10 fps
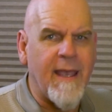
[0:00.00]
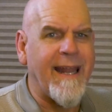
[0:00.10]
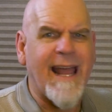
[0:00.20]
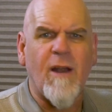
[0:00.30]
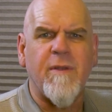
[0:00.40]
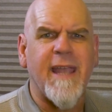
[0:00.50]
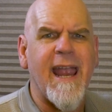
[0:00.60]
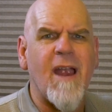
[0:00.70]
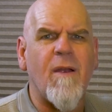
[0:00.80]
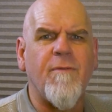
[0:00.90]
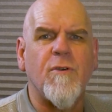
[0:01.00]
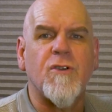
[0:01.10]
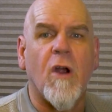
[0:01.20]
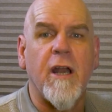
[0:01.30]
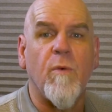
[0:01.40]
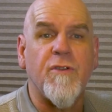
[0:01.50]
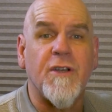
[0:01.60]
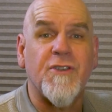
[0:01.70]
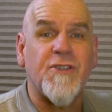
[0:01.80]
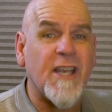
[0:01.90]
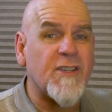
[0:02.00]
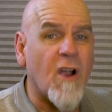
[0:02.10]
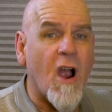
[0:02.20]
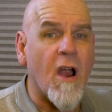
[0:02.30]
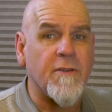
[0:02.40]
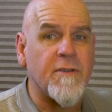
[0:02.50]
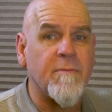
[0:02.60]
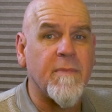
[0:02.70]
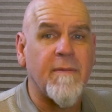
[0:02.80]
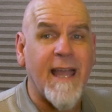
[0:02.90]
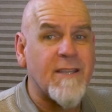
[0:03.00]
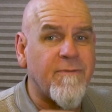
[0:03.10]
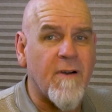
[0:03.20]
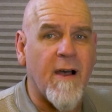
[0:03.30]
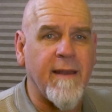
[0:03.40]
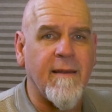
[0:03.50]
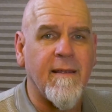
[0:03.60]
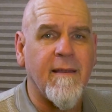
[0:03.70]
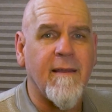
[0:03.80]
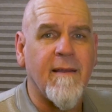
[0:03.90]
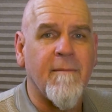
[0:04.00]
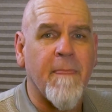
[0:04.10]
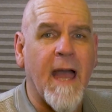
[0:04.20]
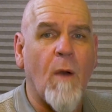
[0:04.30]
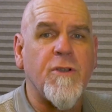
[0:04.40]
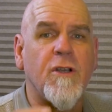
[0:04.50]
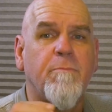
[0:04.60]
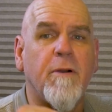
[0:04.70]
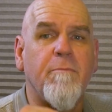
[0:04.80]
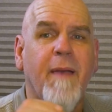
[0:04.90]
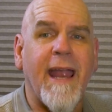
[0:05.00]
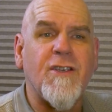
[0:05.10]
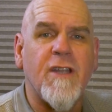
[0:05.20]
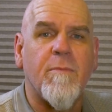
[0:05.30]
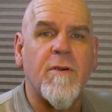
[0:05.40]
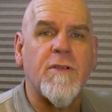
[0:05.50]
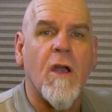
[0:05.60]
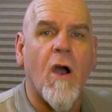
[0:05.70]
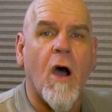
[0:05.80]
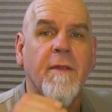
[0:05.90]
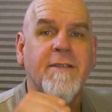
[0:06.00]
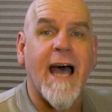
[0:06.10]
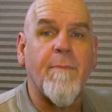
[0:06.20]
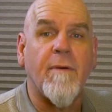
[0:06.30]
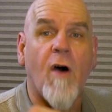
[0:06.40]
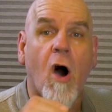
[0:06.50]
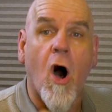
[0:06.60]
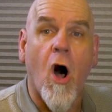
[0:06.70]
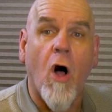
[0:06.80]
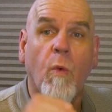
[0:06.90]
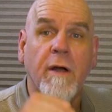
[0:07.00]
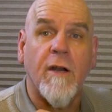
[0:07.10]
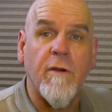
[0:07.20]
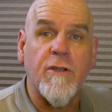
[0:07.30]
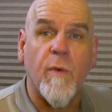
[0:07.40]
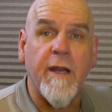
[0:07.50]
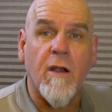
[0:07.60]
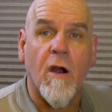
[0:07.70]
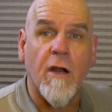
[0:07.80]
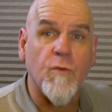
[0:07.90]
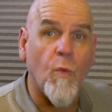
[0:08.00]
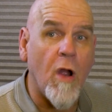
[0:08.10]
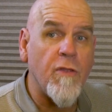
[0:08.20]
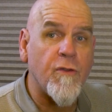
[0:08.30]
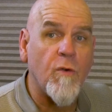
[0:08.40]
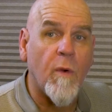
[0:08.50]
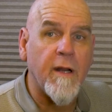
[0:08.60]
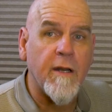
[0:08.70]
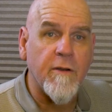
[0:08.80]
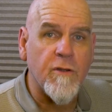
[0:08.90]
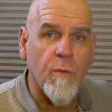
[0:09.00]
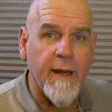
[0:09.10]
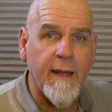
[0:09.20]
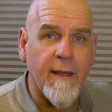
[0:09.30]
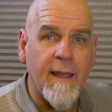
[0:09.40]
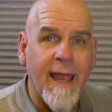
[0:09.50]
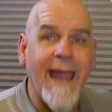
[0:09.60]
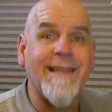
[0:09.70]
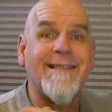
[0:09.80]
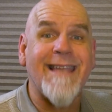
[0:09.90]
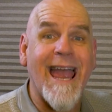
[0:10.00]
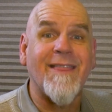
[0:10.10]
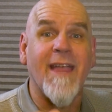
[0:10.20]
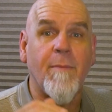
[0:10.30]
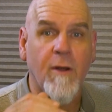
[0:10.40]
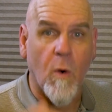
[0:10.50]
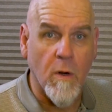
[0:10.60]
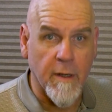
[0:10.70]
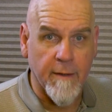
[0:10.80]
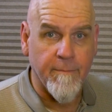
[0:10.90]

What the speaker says: And I don't care if you're starting with just 6 cards, that's fine. I want you to put page numbers on the top of all 120 cards, 1 through 120, and stack them in order.